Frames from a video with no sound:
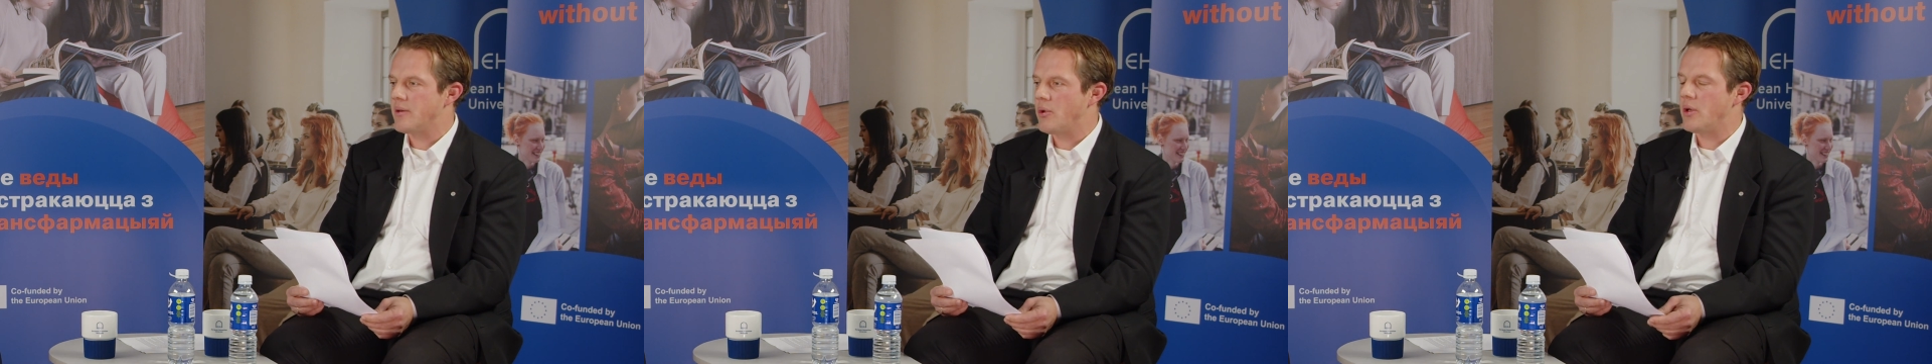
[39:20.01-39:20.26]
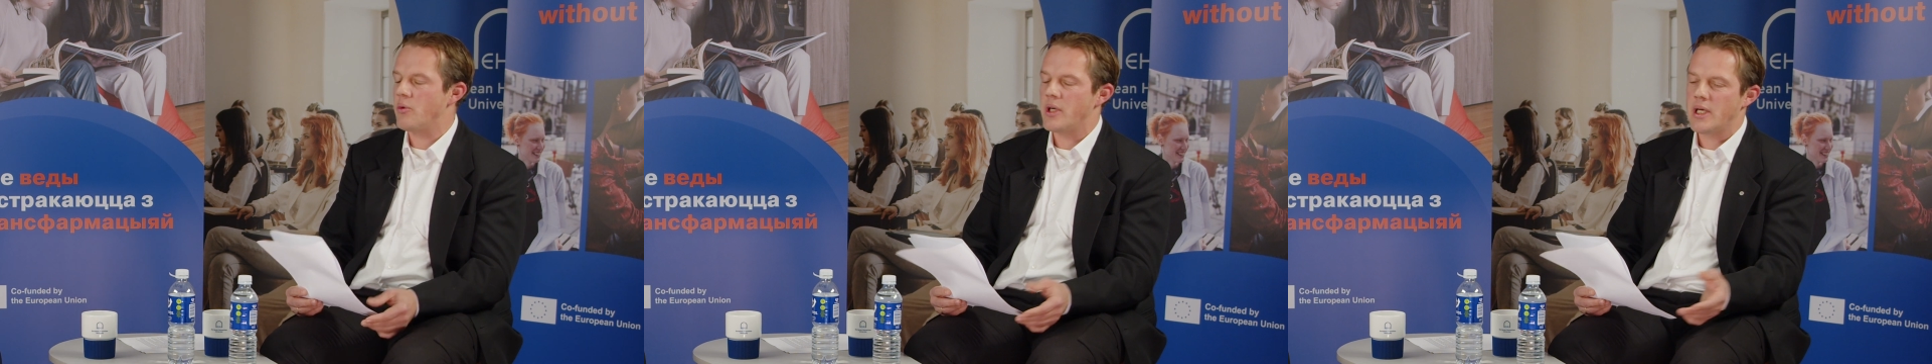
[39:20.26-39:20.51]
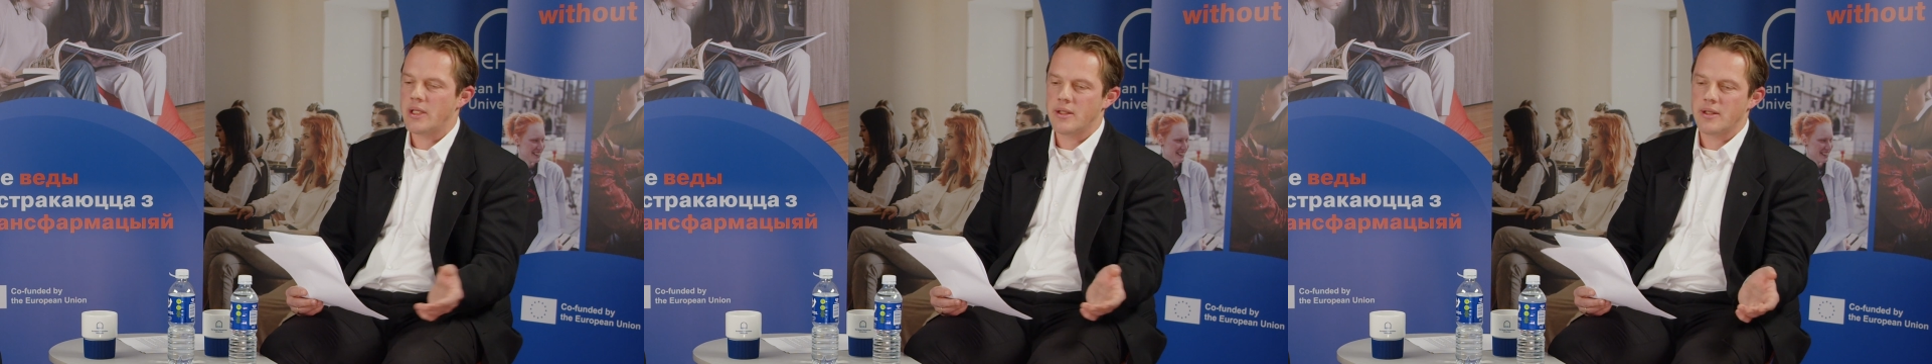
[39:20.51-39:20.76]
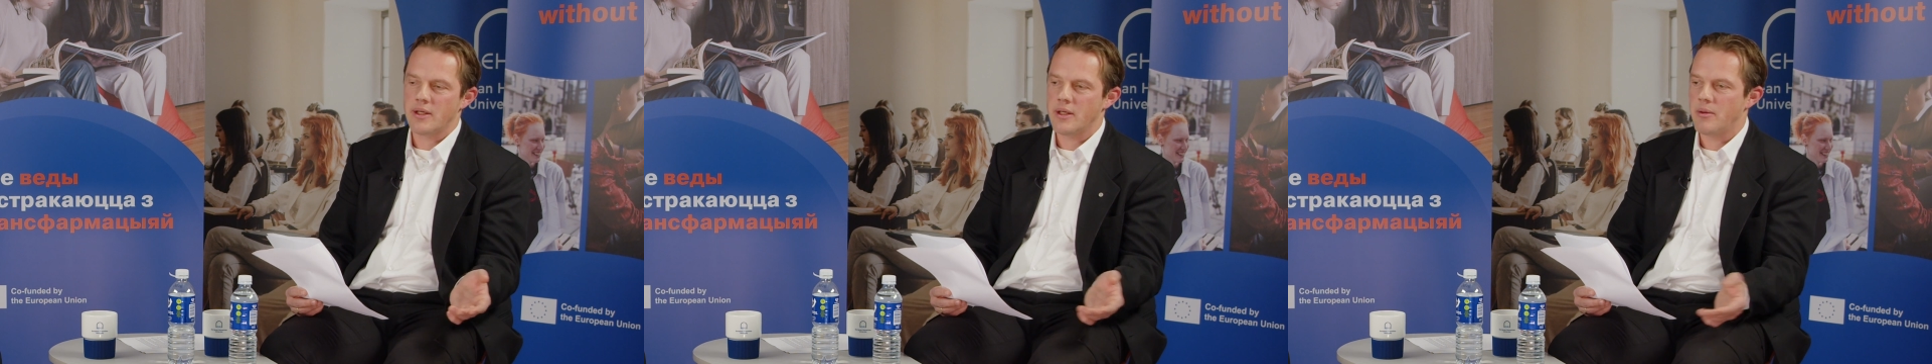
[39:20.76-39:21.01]
Well, we had
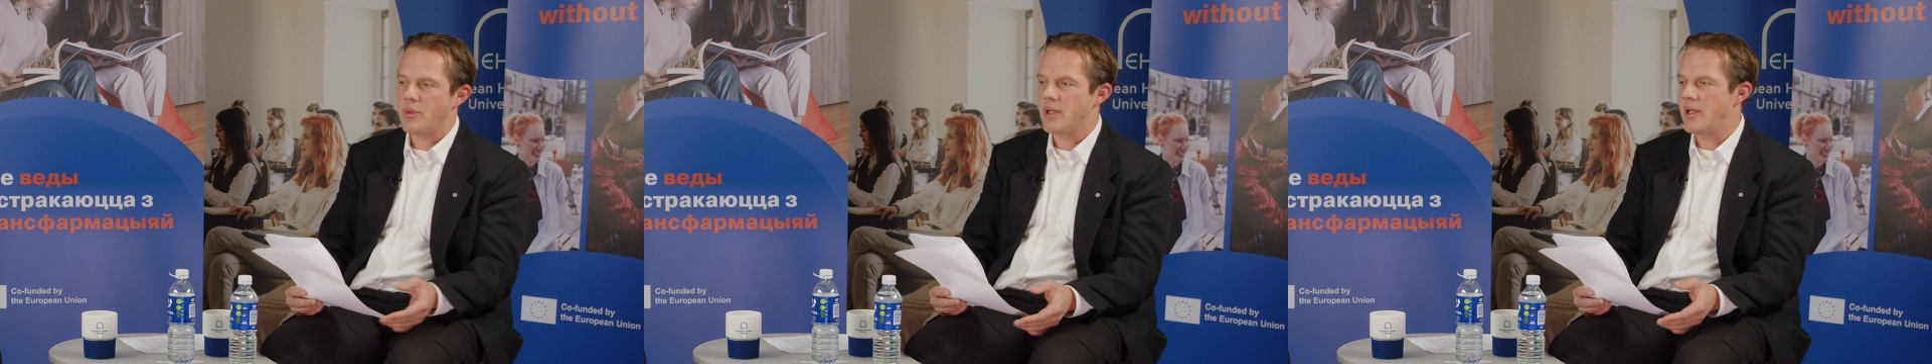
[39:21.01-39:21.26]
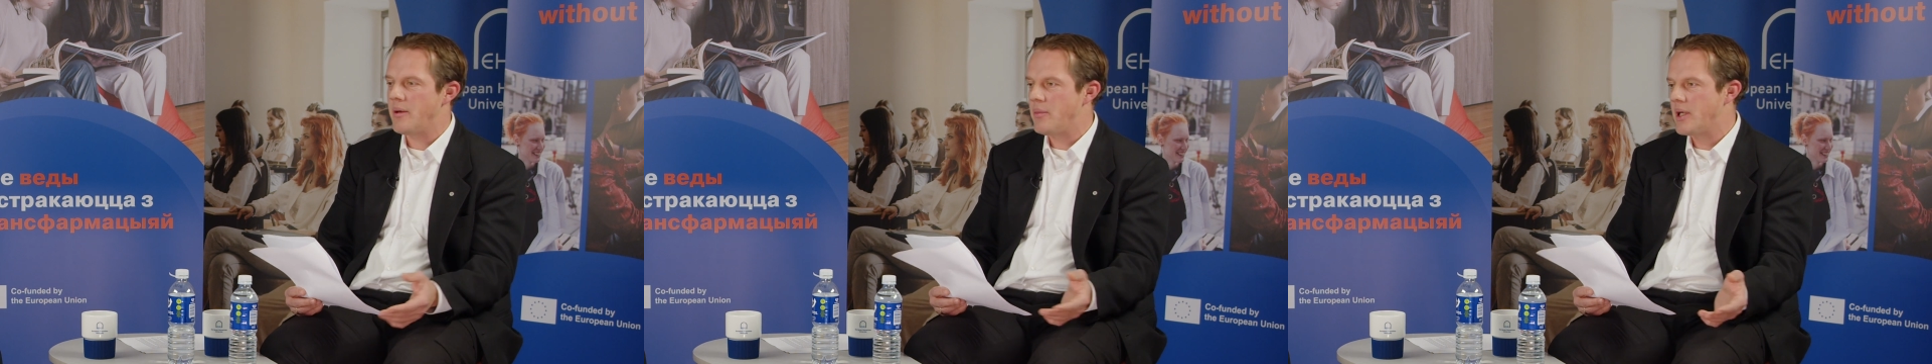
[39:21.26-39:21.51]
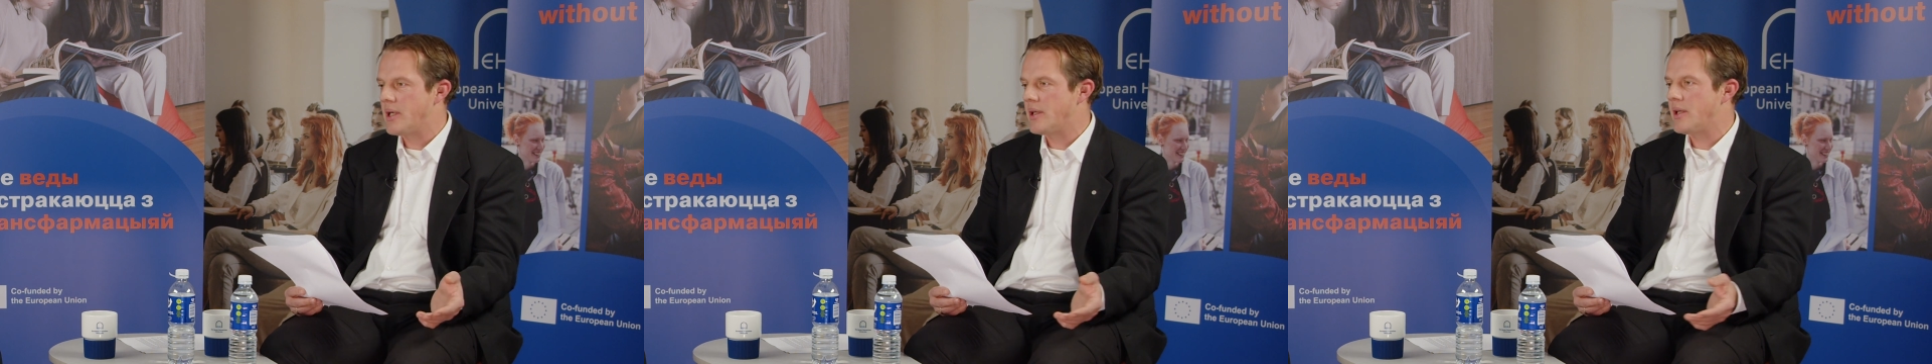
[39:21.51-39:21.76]
a pandemic,